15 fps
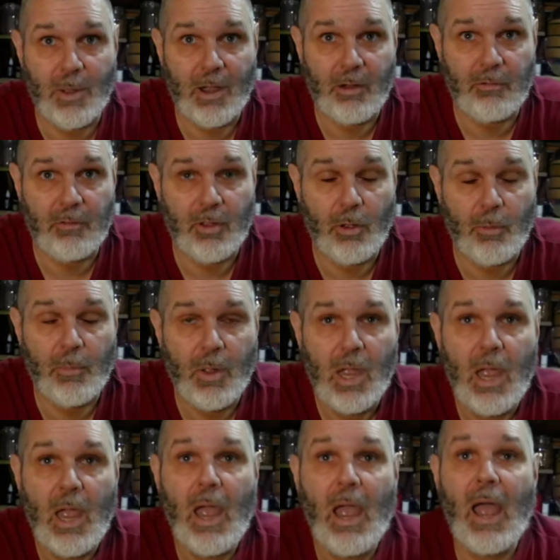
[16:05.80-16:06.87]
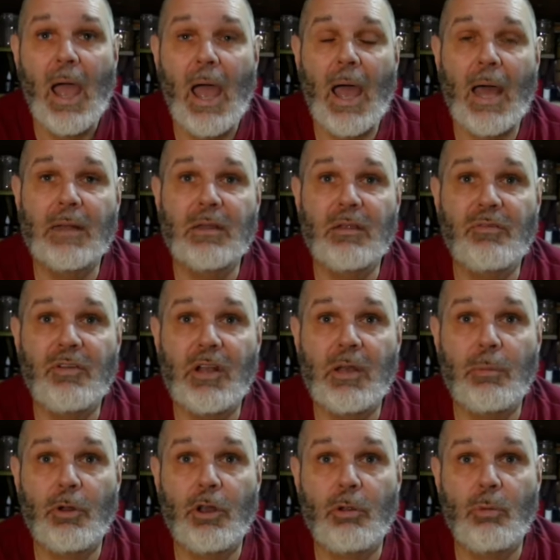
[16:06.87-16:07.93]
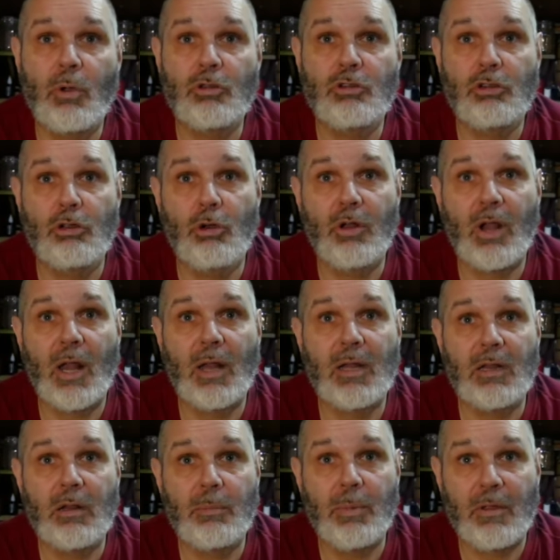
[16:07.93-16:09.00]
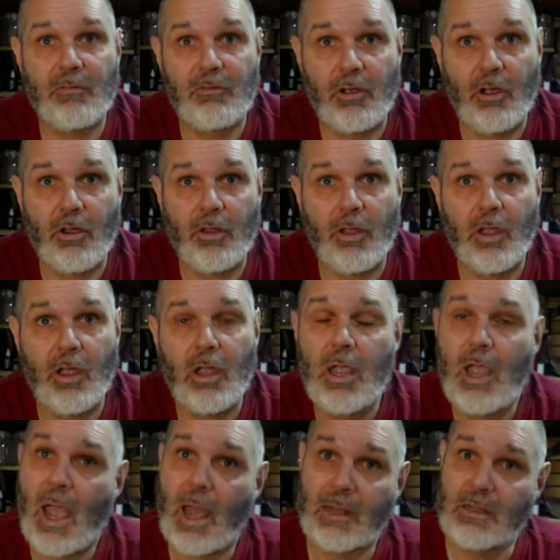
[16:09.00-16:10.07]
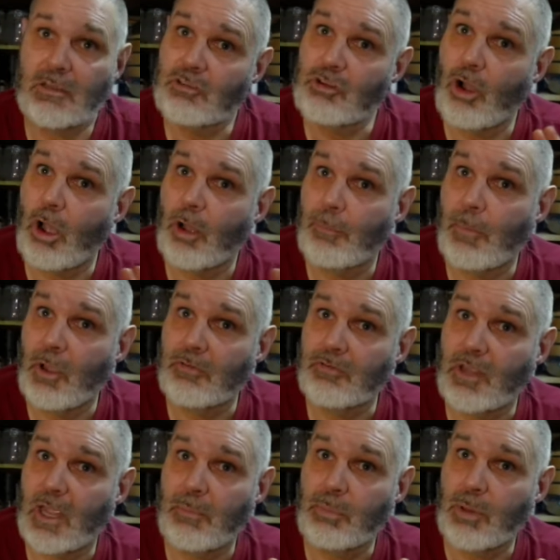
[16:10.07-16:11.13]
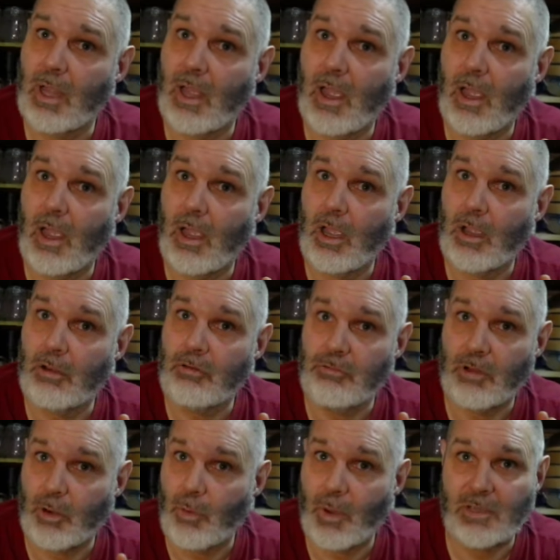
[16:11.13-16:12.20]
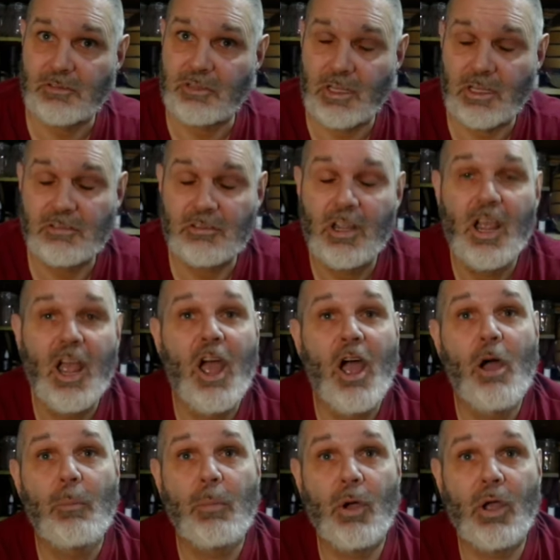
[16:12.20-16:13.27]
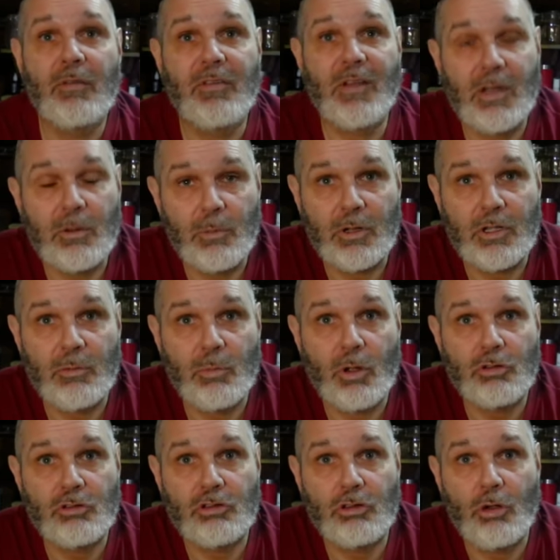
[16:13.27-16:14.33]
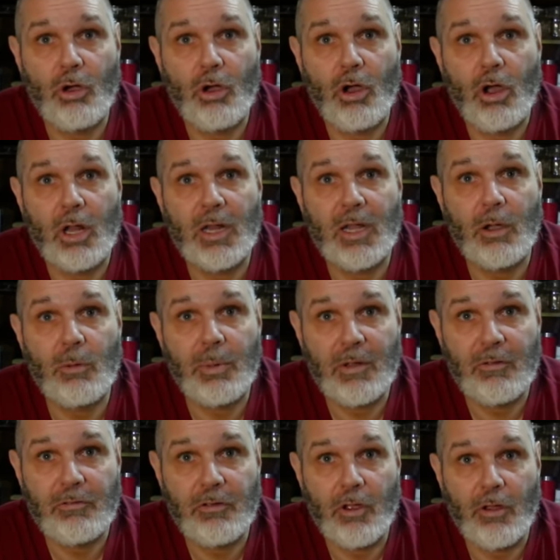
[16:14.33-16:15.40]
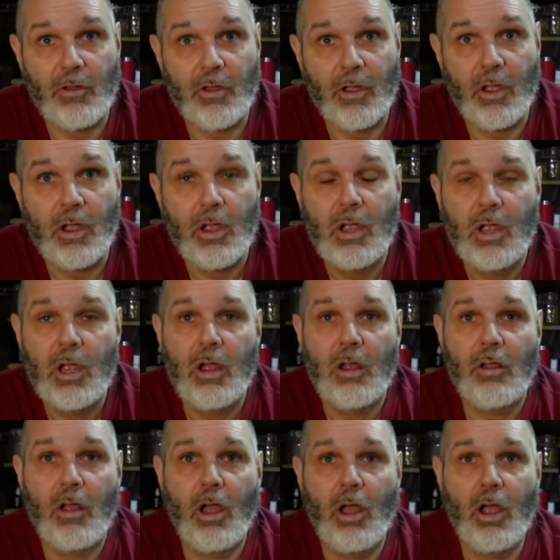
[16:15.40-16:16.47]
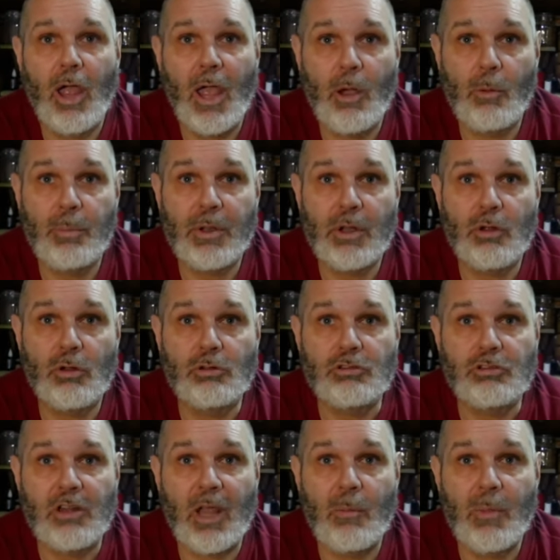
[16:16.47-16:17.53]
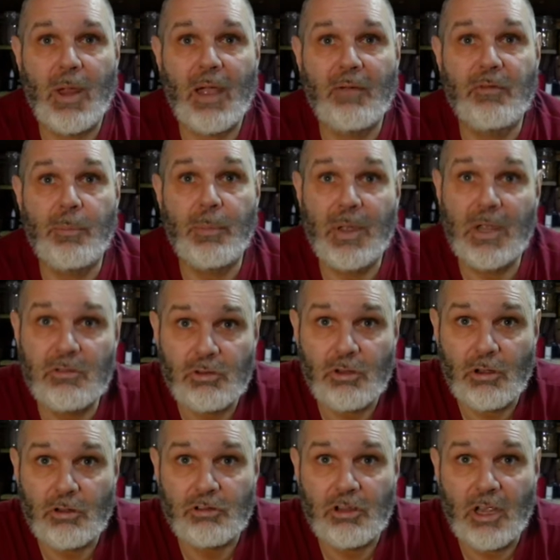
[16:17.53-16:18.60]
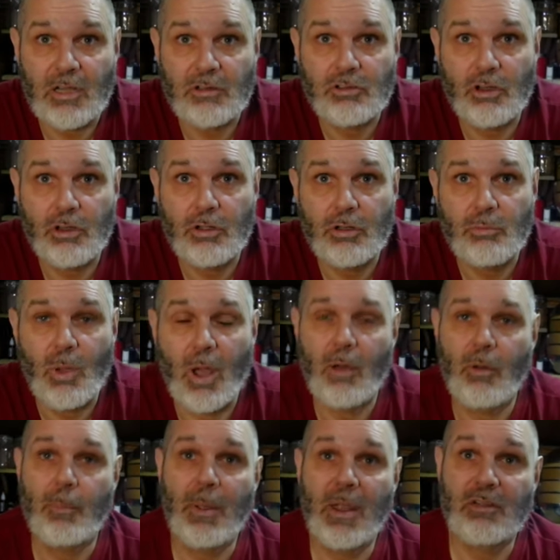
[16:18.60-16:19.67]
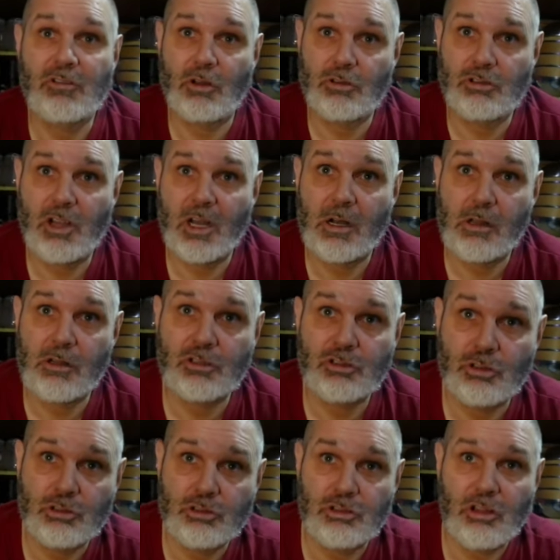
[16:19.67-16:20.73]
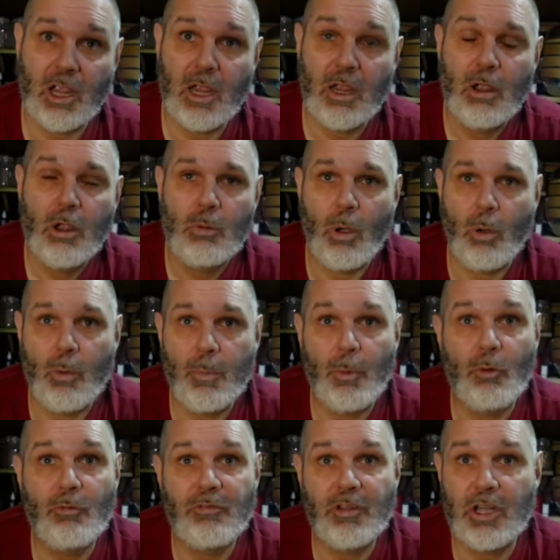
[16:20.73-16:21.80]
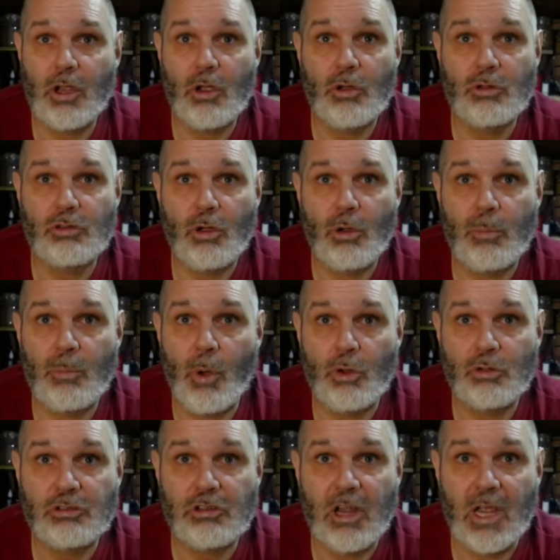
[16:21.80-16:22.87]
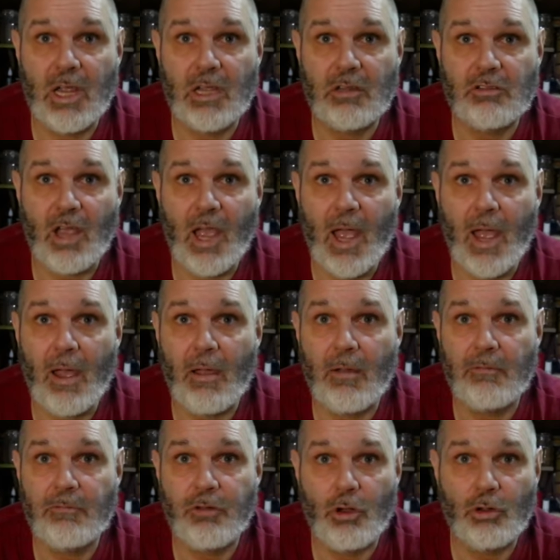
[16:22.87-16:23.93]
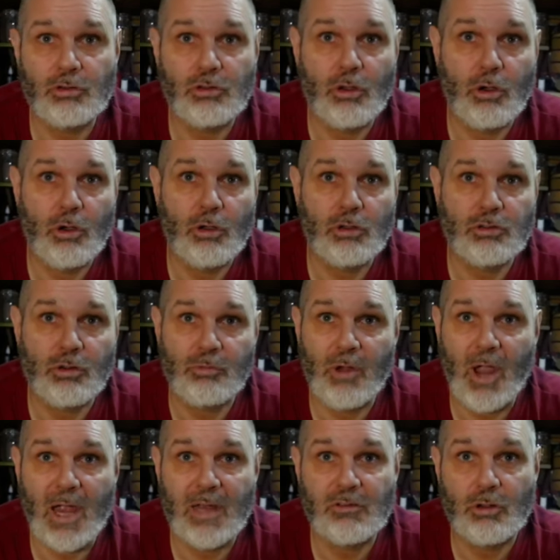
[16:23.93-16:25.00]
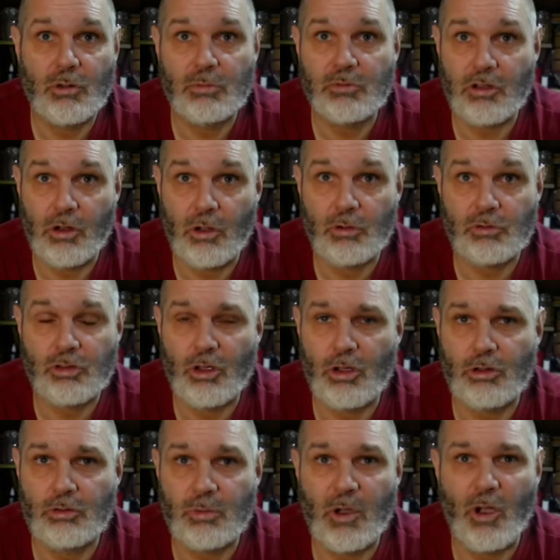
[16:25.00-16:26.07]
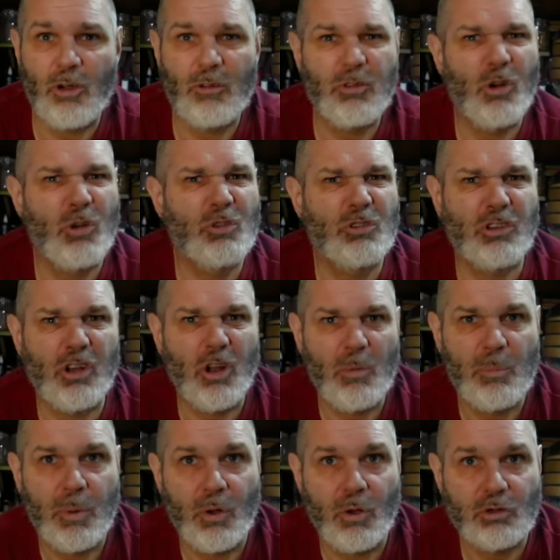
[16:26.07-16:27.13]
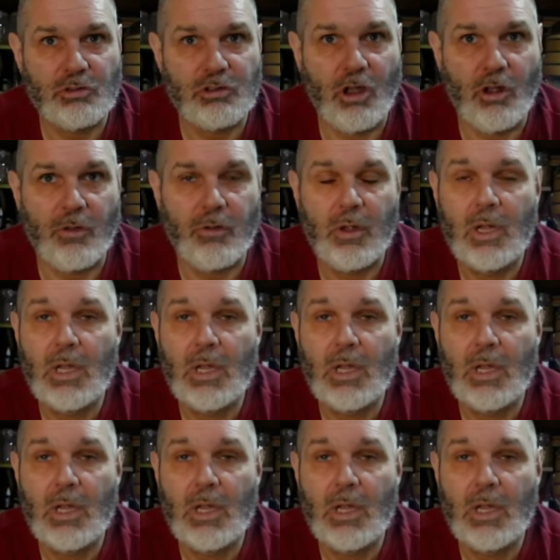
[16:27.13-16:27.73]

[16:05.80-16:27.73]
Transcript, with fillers: algorithm. And if anybody wants to go that little bit further, and it's not a birthday uh, request this, but if anybody wants to go a little bit further, uh, helping us then we have a patreon section well patreon channel i should say where we put videos up most days and photos and write-ups and all sorts we've got 400 odd posts on